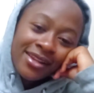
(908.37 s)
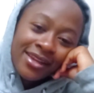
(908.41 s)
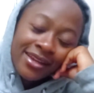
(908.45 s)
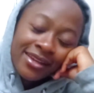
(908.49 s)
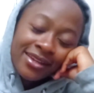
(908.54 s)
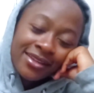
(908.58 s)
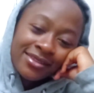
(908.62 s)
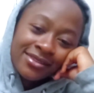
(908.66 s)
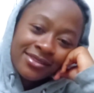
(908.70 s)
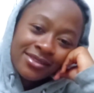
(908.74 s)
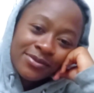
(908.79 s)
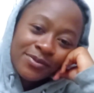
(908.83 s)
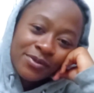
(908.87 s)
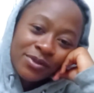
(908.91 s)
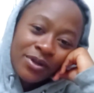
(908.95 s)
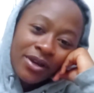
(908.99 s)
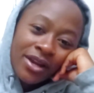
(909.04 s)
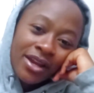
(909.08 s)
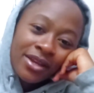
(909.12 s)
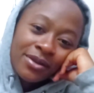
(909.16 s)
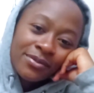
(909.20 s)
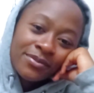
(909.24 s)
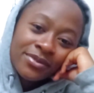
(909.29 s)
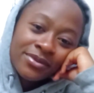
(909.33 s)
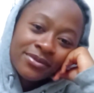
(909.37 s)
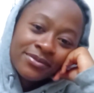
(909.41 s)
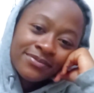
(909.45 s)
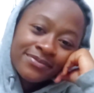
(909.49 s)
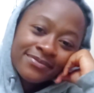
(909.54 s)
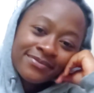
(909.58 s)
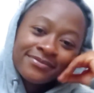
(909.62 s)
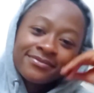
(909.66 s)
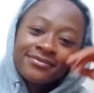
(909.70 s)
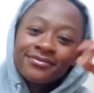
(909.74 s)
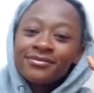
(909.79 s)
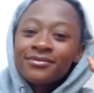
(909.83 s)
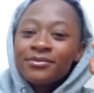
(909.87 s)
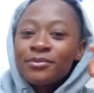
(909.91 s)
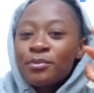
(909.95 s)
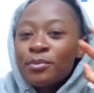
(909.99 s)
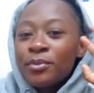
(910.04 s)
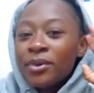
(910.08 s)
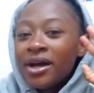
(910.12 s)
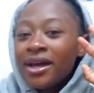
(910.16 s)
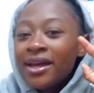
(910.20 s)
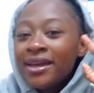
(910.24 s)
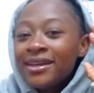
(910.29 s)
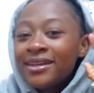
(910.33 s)
like, and subscribe.
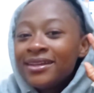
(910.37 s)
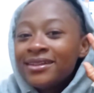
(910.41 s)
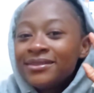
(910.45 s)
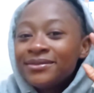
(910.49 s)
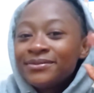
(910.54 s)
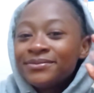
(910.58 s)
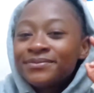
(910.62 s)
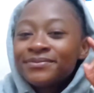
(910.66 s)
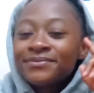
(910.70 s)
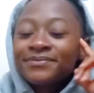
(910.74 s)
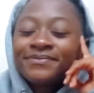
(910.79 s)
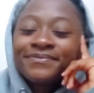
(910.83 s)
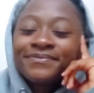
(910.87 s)
Bye.